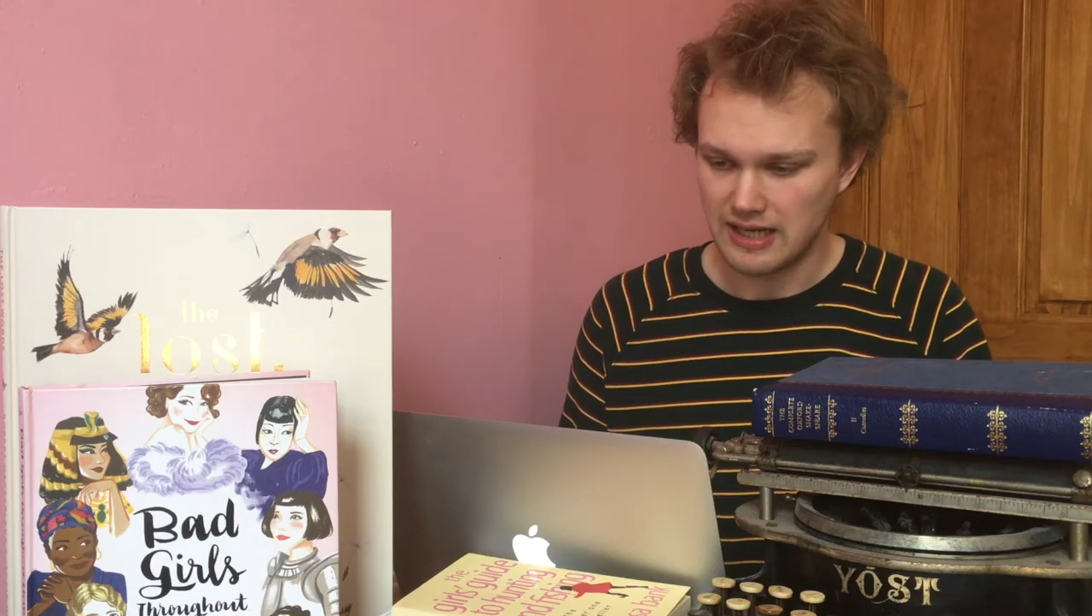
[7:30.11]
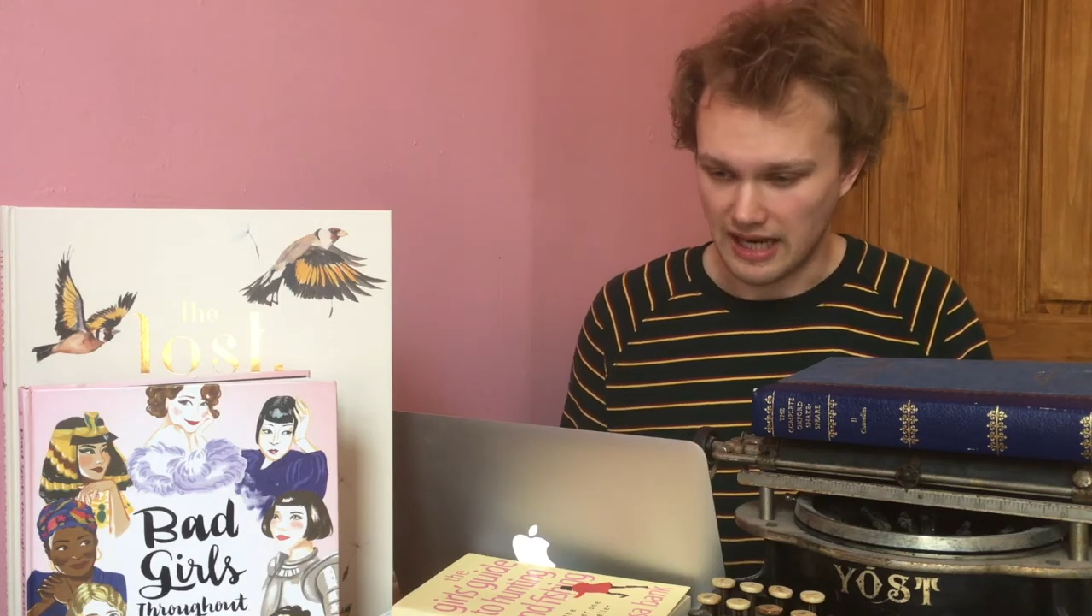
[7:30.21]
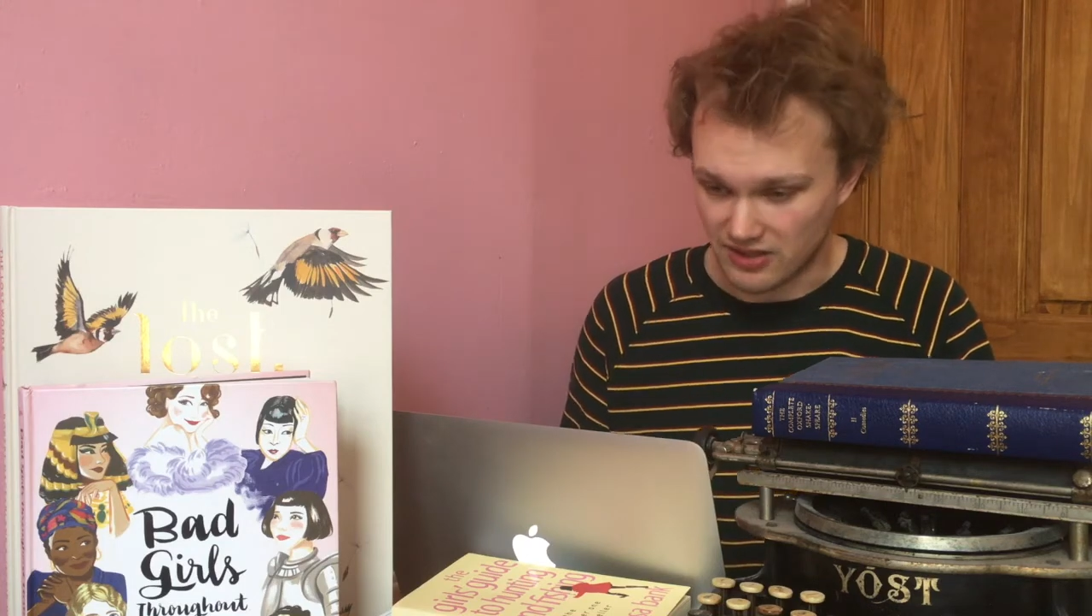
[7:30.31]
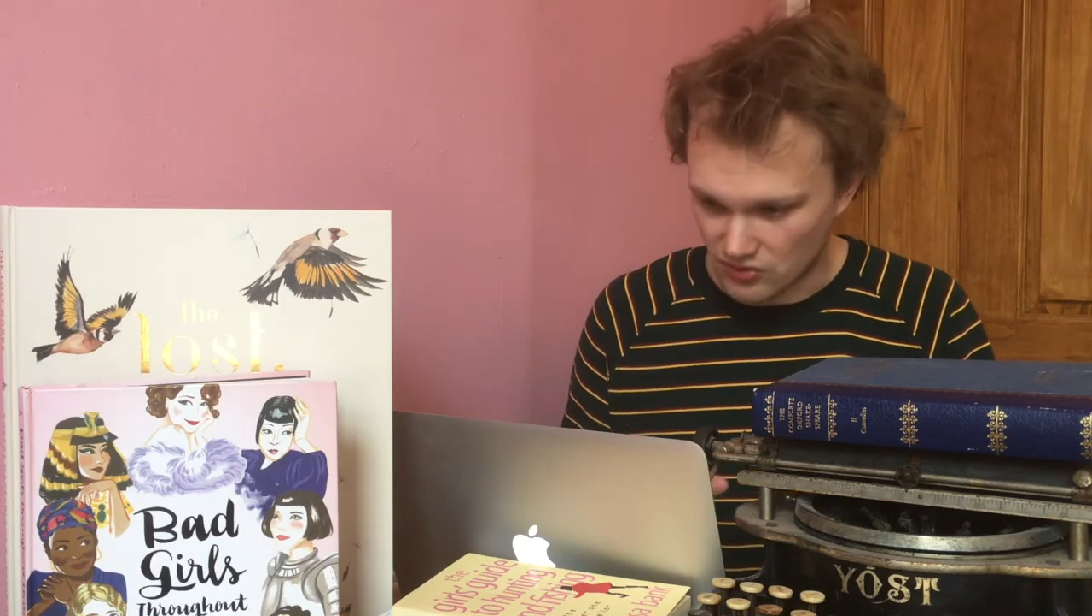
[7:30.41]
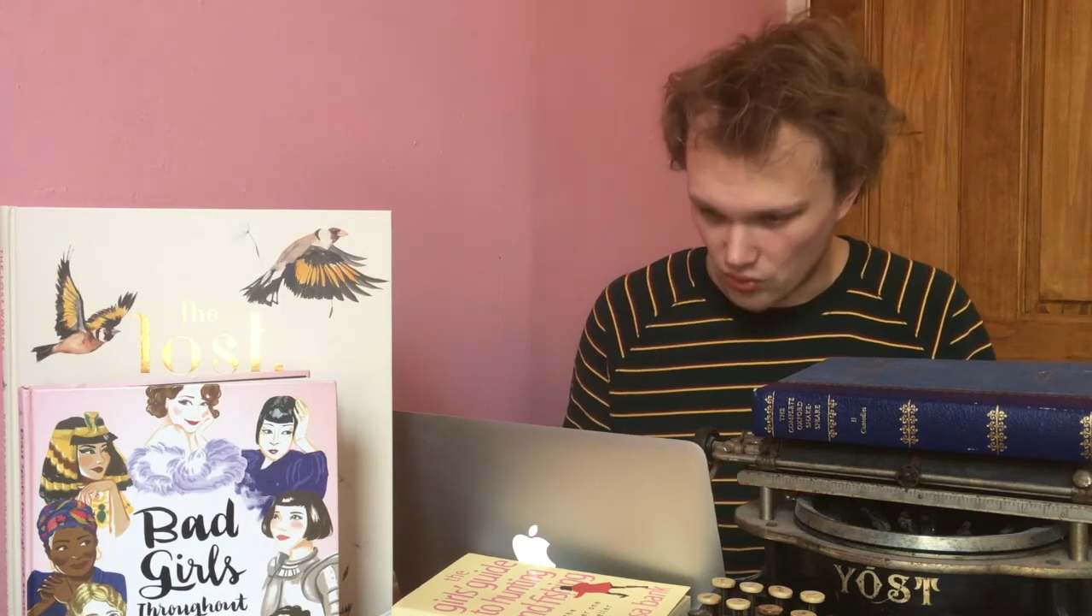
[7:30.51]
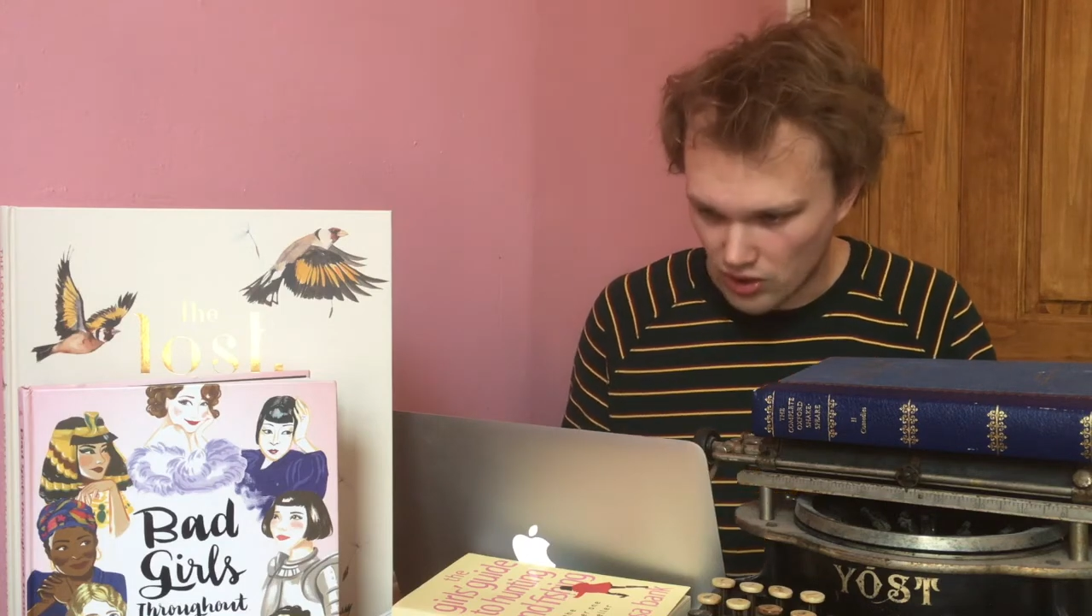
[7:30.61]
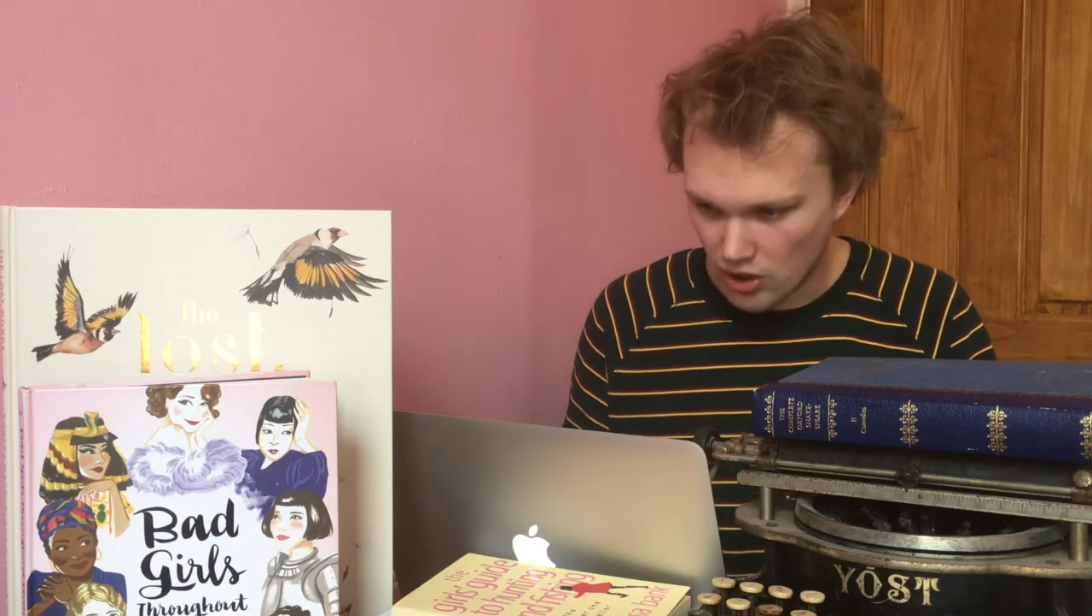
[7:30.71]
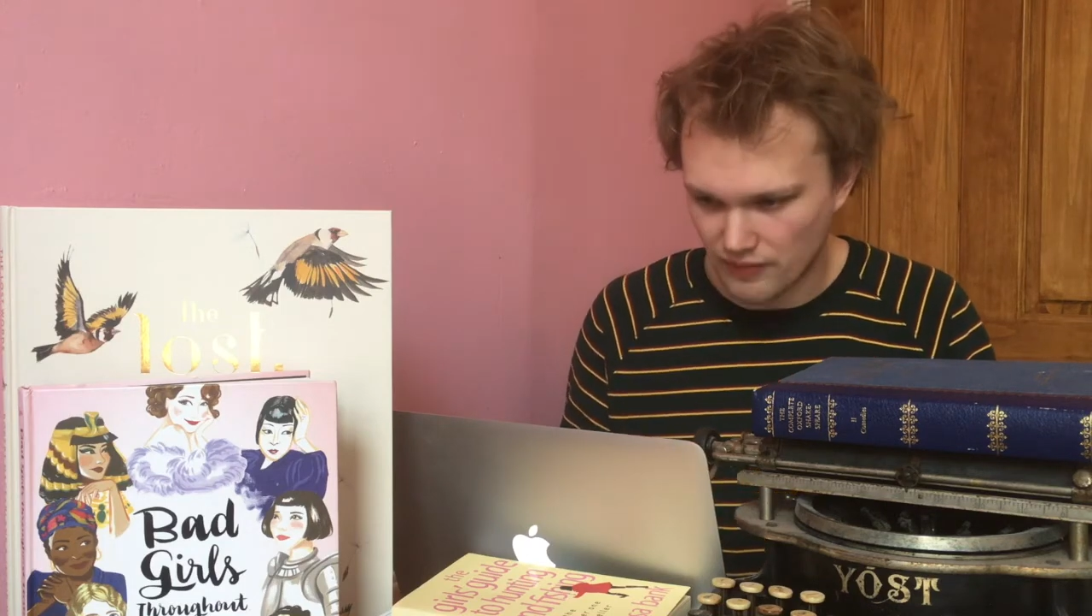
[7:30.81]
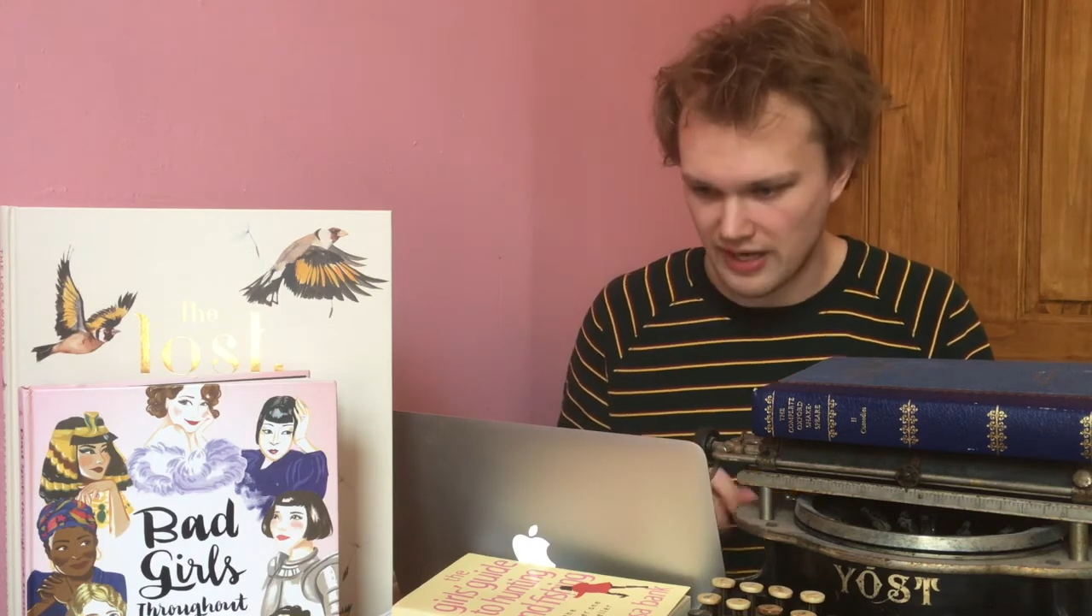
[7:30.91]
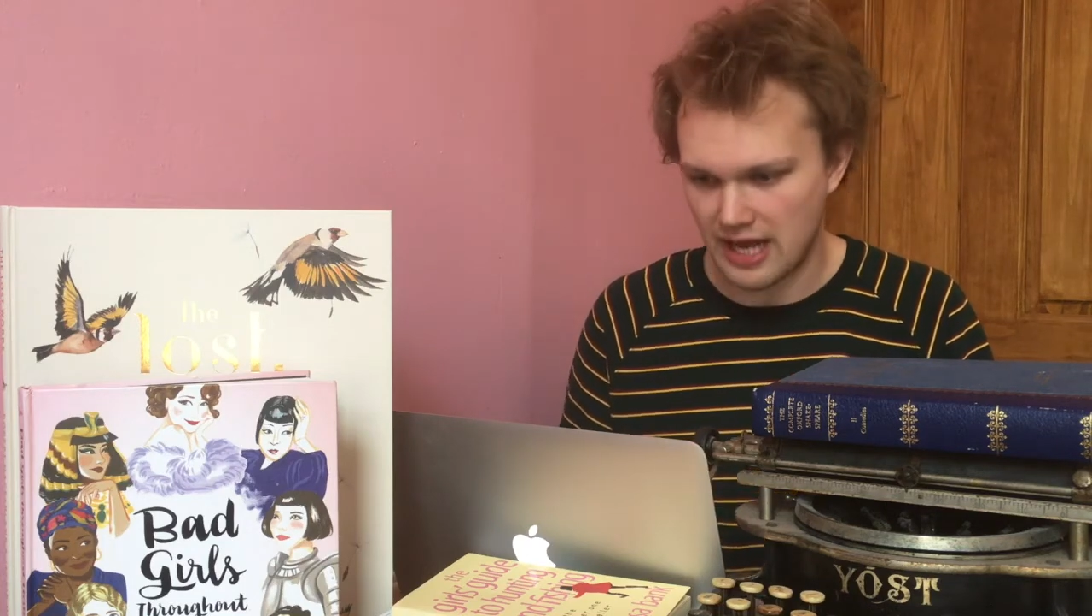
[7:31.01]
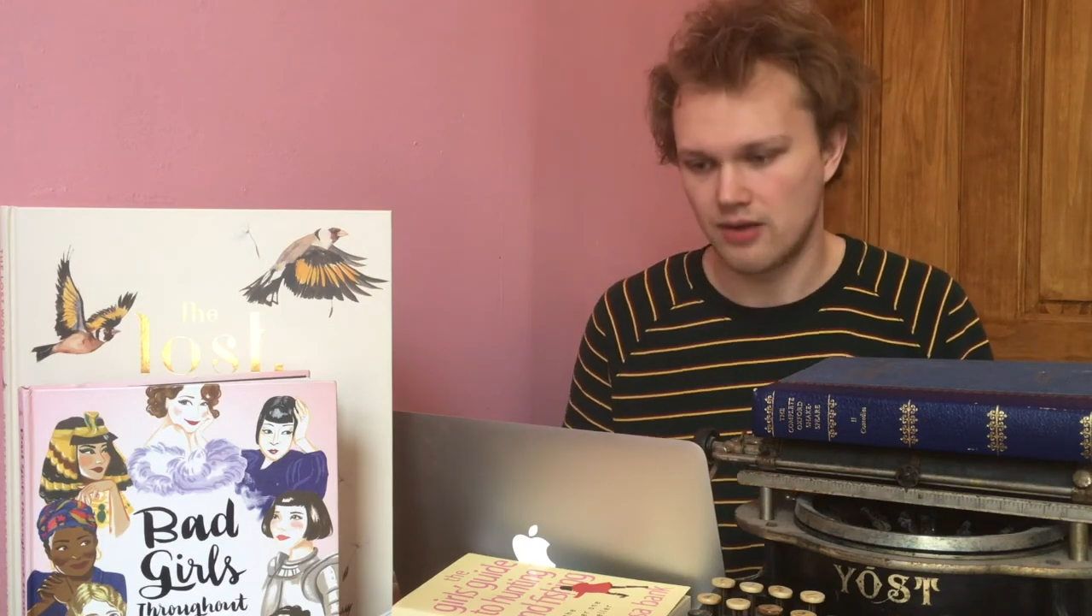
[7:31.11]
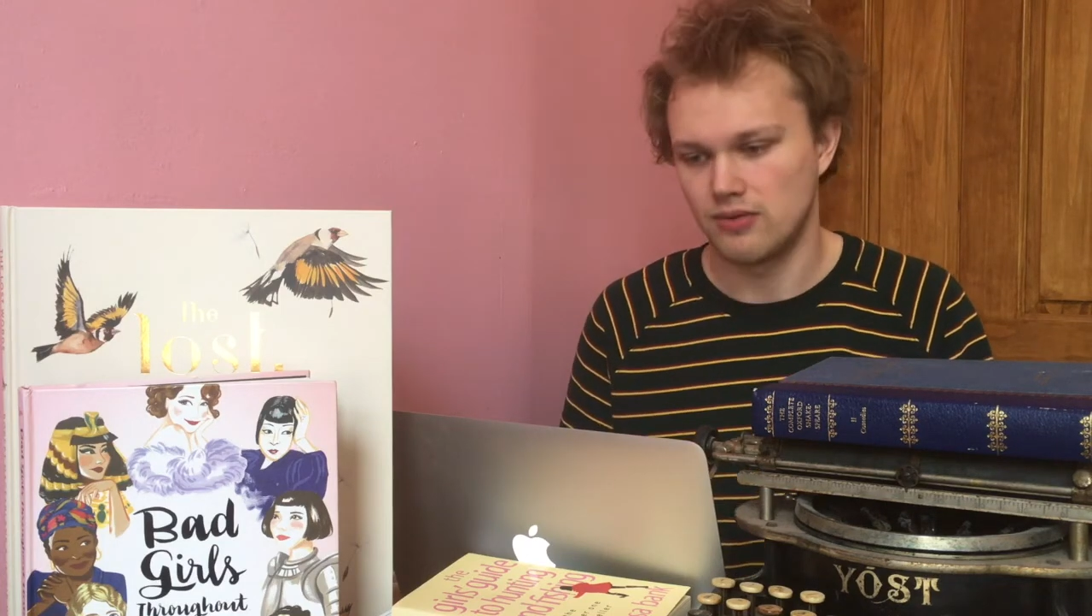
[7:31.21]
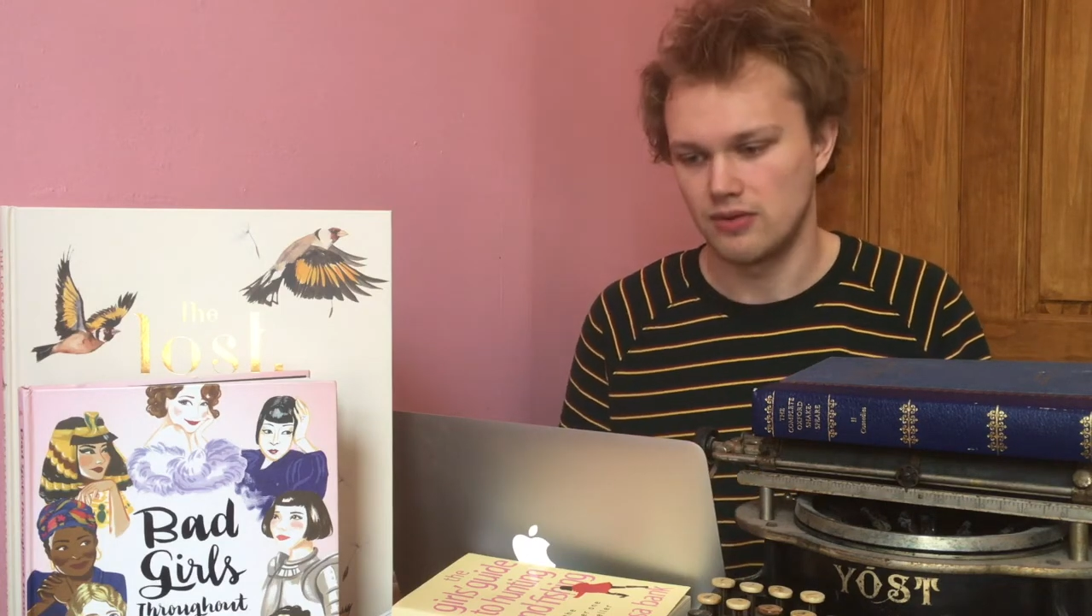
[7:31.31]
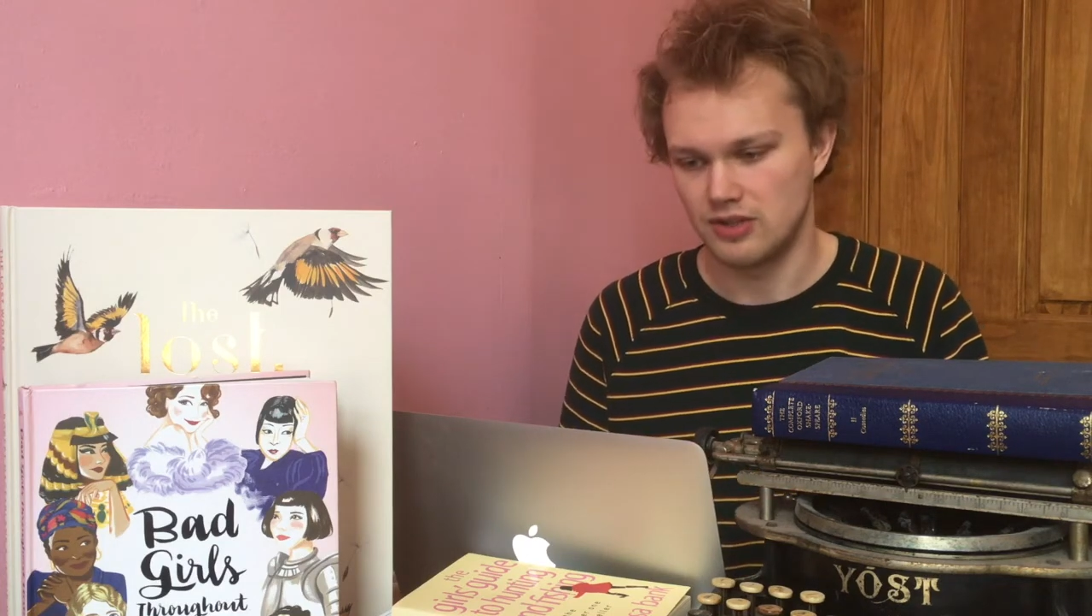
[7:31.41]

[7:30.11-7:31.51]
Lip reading: It's all over now,